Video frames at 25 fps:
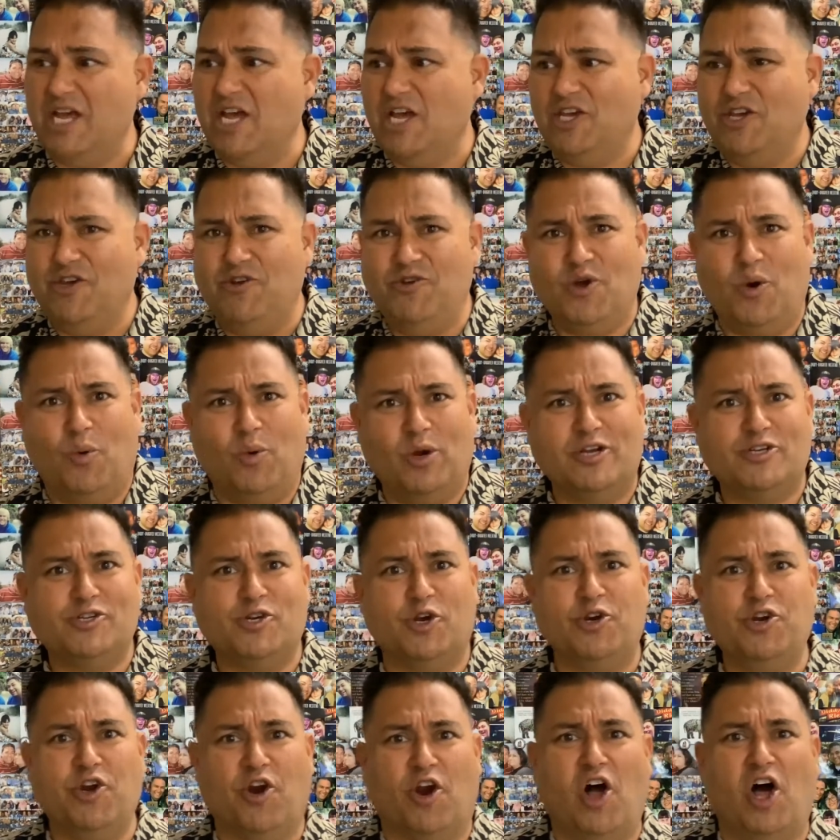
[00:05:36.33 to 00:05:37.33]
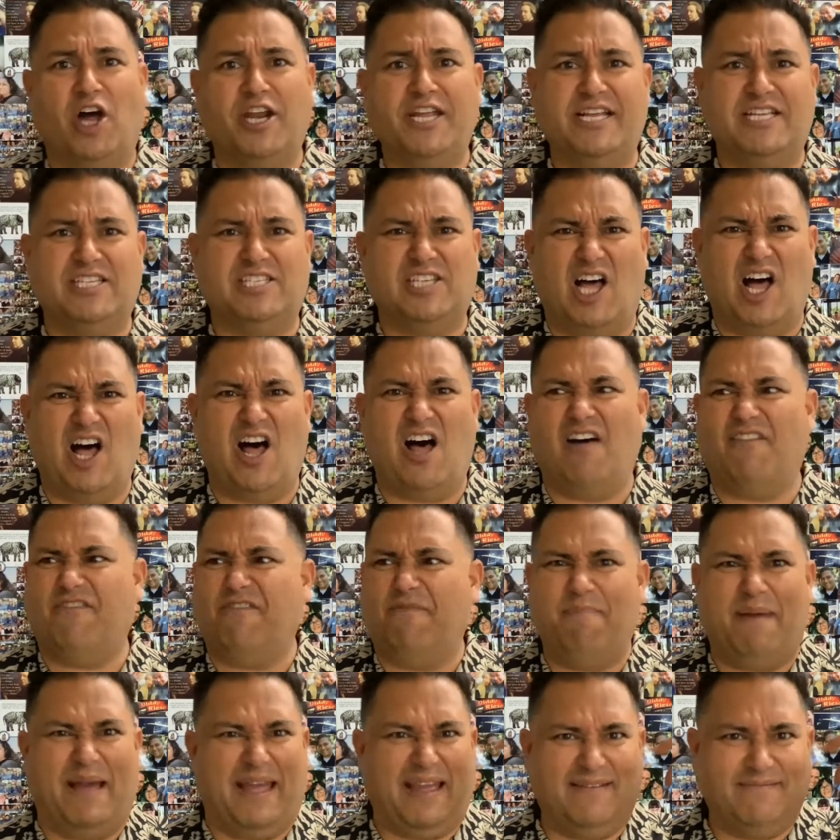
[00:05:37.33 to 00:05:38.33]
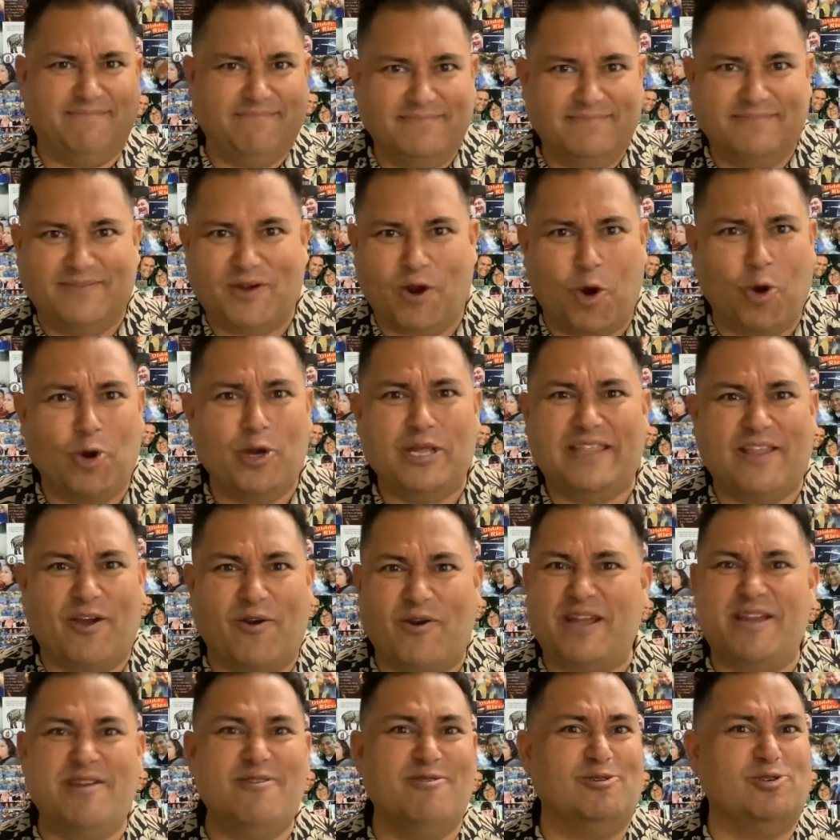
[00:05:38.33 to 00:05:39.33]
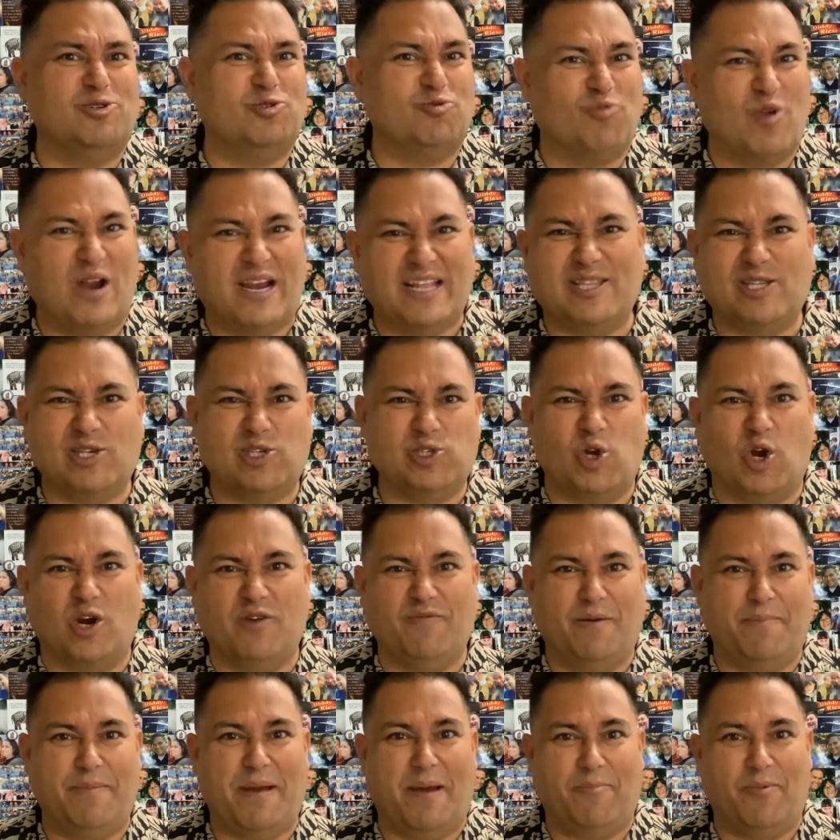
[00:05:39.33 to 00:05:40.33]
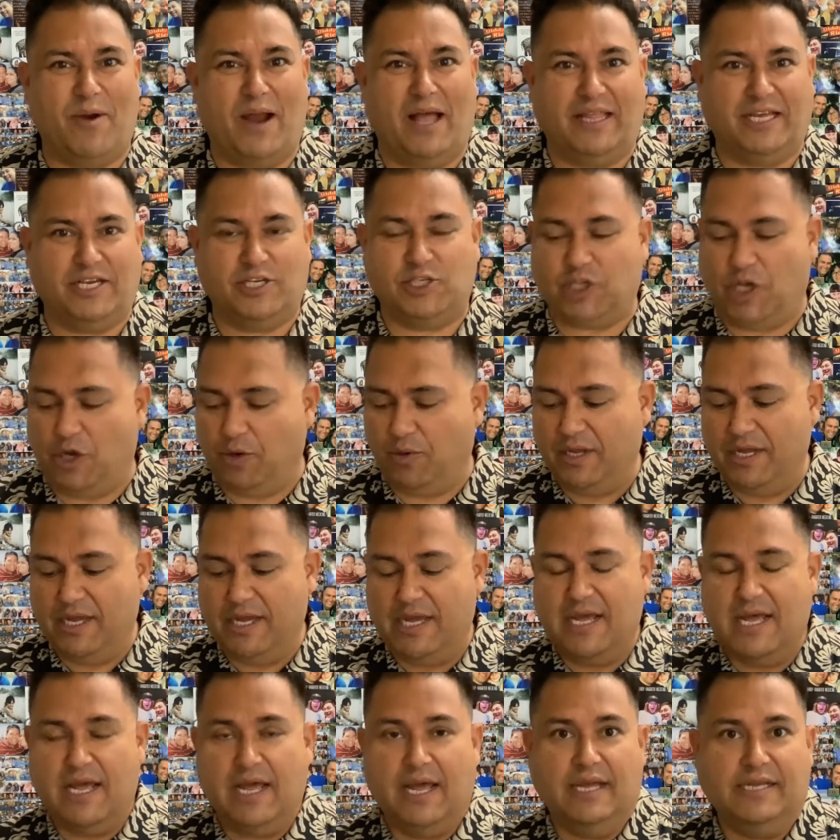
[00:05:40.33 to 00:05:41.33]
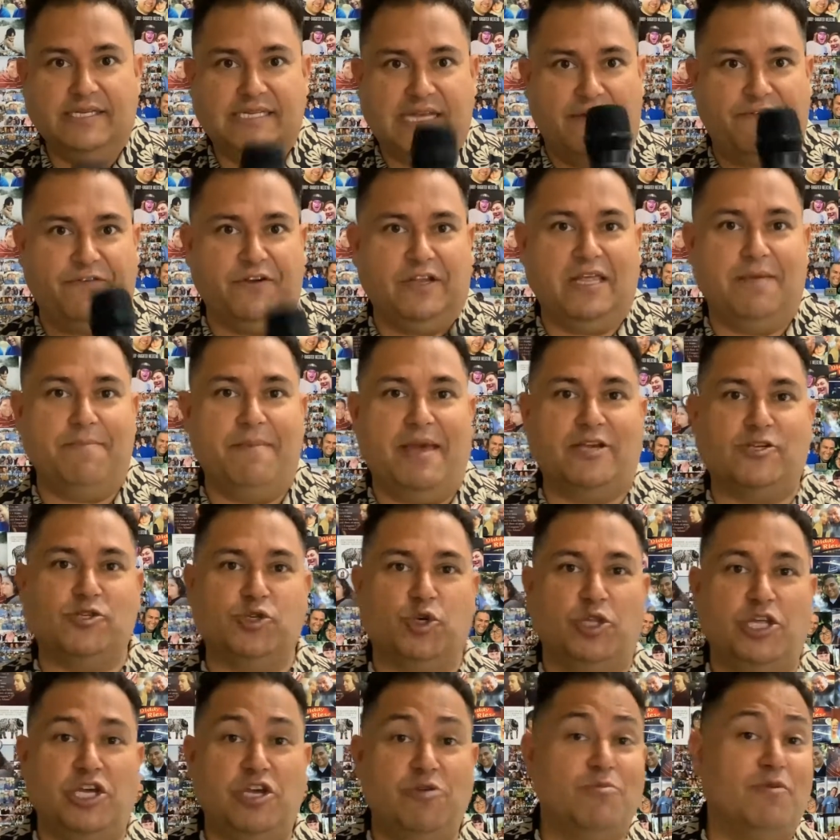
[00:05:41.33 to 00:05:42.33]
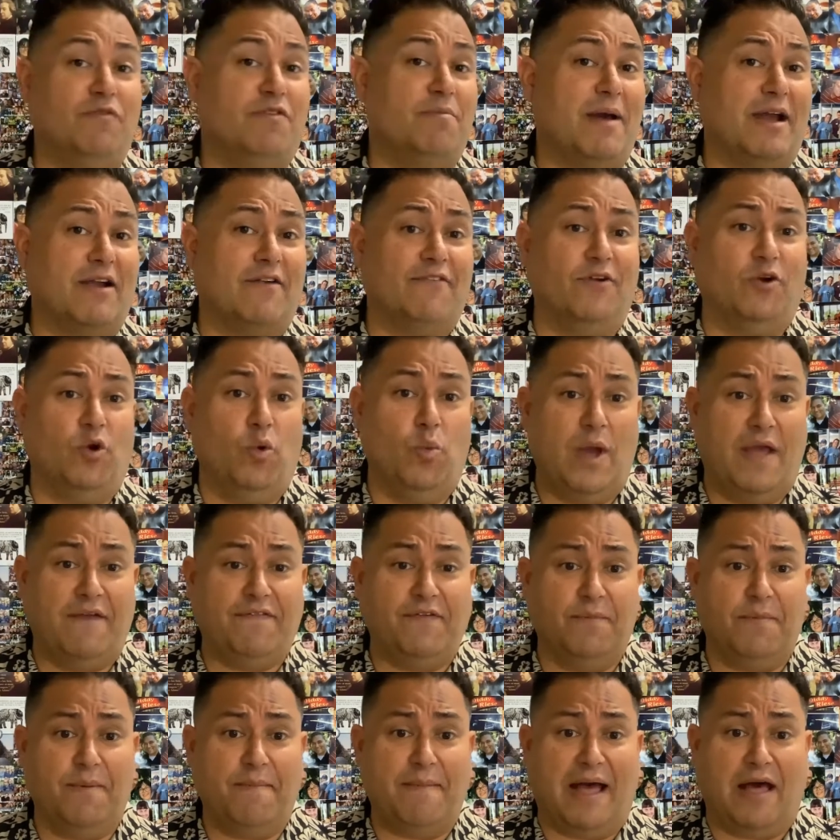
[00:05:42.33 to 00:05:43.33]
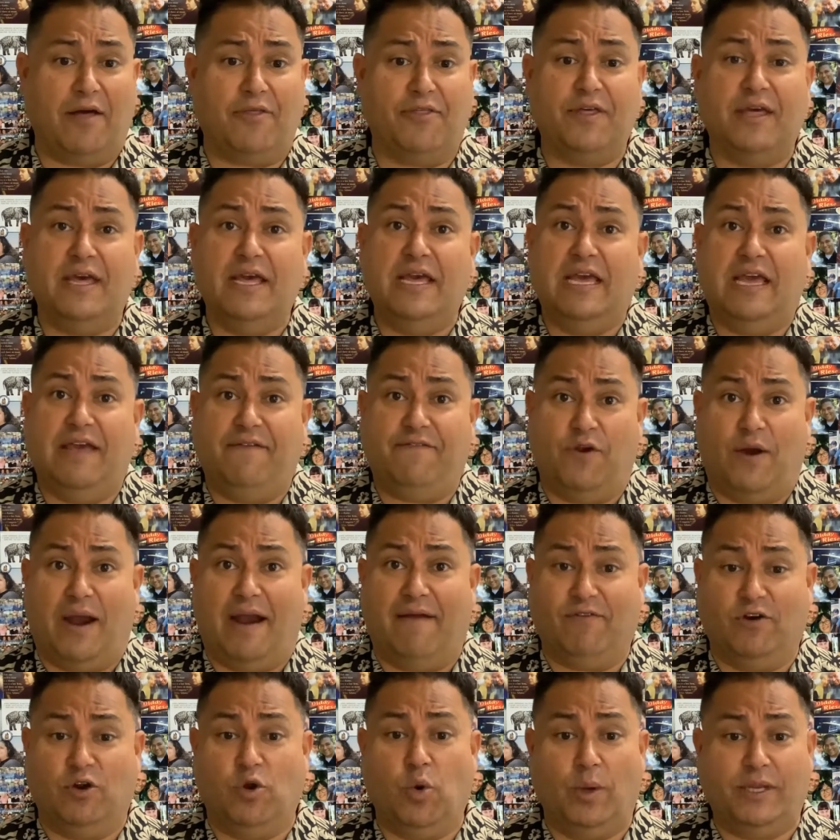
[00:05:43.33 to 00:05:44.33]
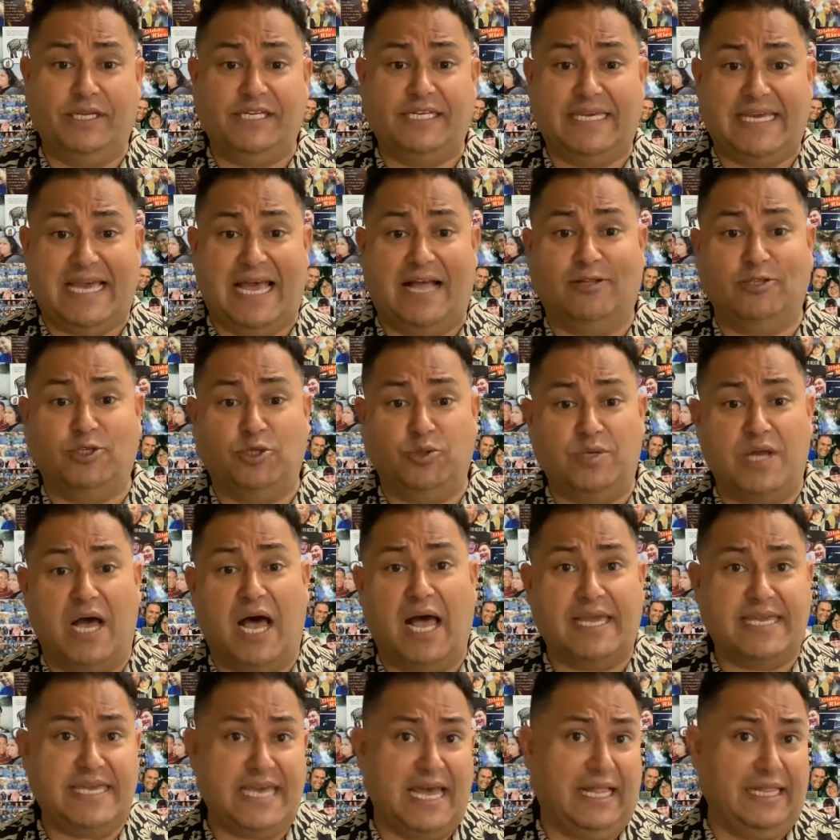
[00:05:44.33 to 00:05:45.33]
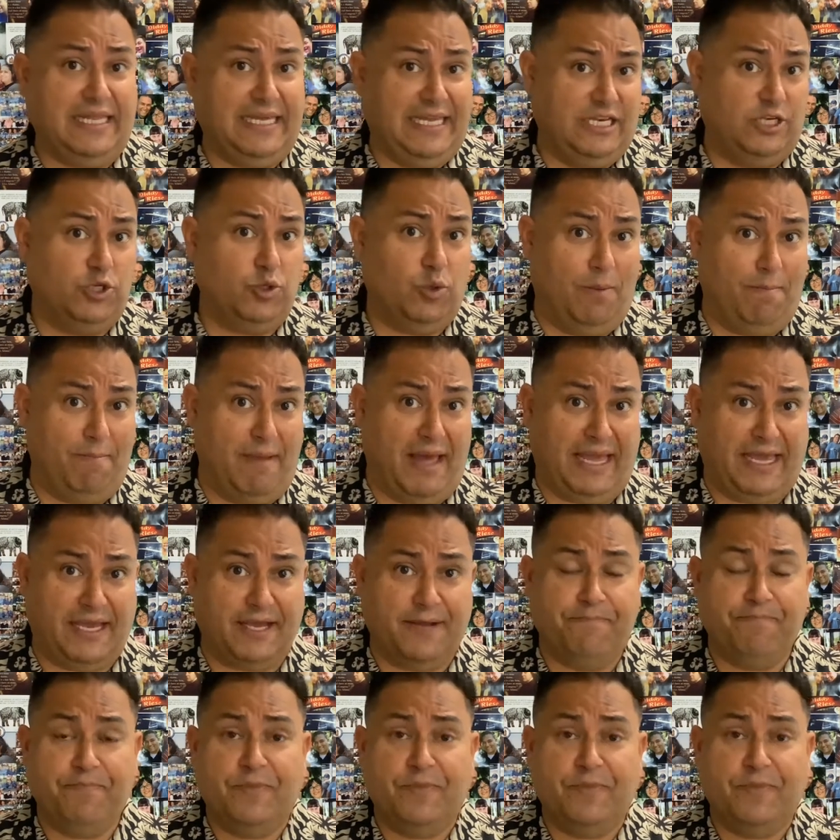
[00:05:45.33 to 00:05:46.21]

You don't want to turn your audience off by hurting their ears right at the start of a pep rally. So definitely make sure that you move the microphone away from your mouth. If you're ever going to yell, do not yell into a mic.